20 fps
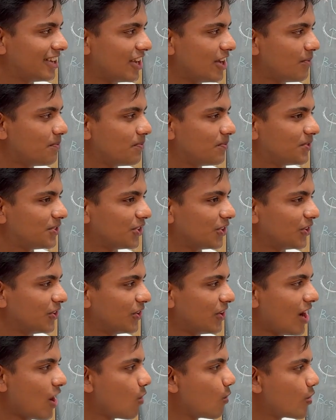Yep.
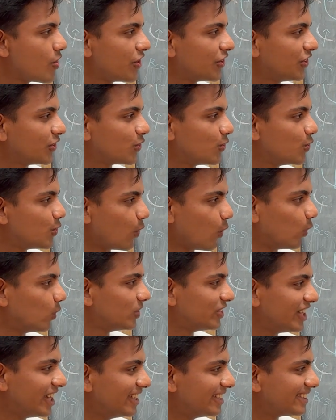So how were the good
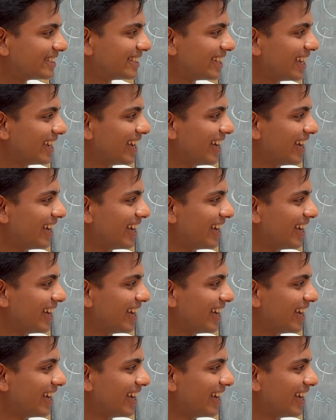old days?